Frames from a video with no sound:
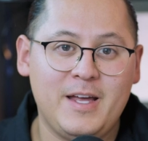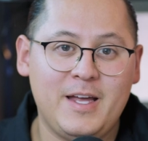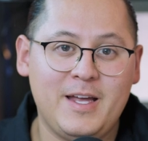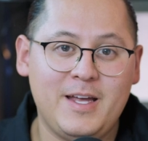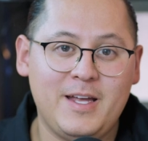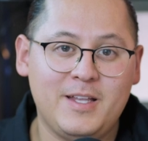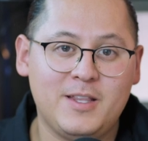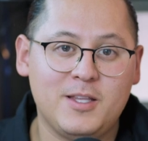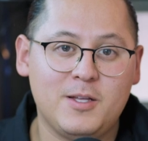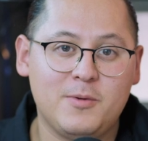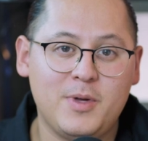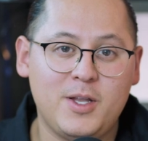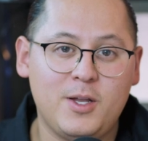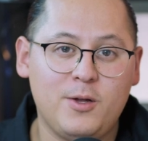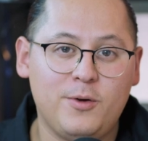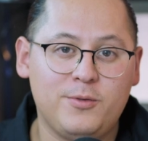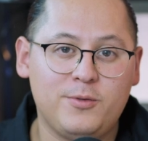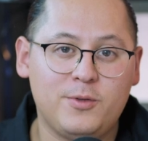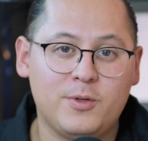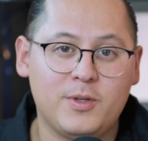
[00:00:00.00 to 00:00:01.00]
In the
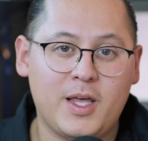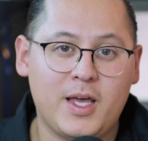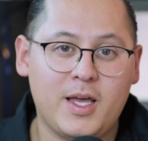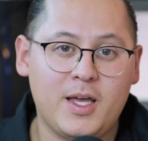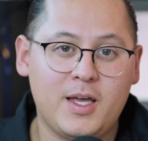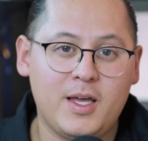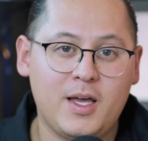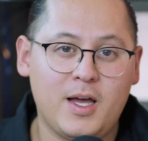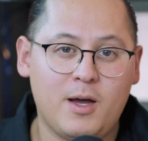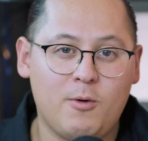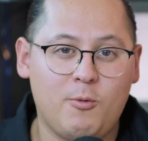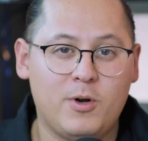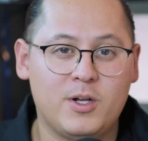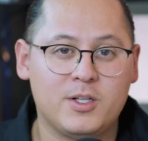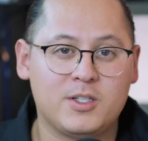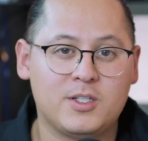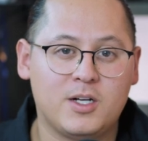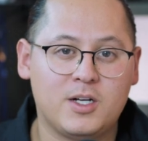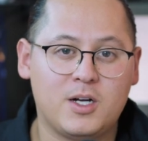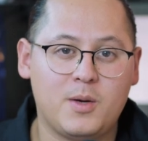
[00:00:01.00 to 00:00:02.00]
video of today, I
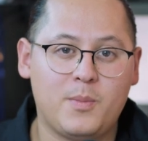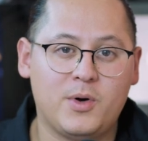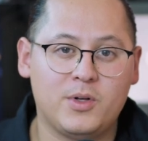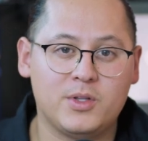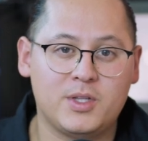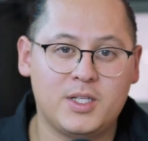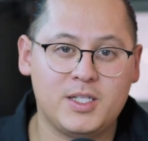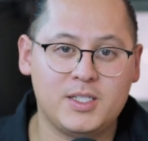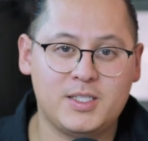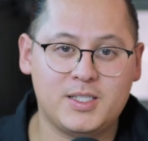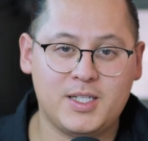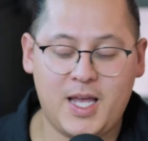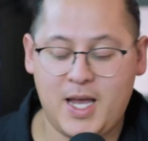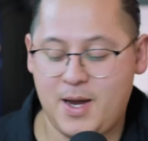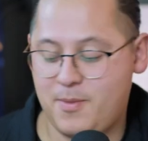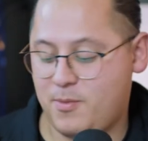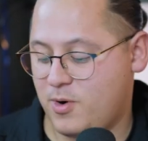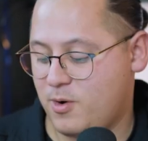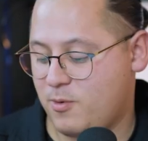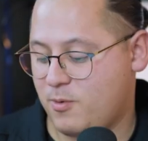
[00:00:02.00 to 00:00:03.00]
want to talk about this
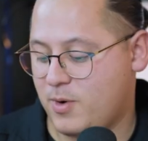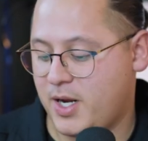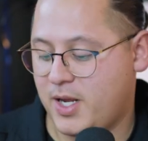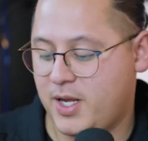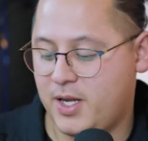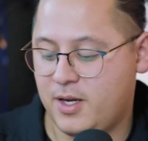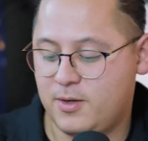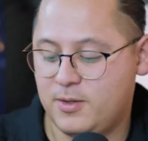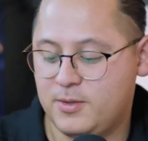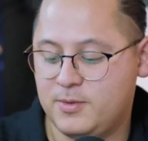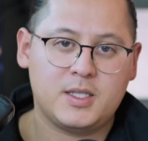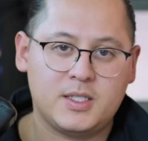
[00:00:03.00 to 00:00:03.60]
camera right here.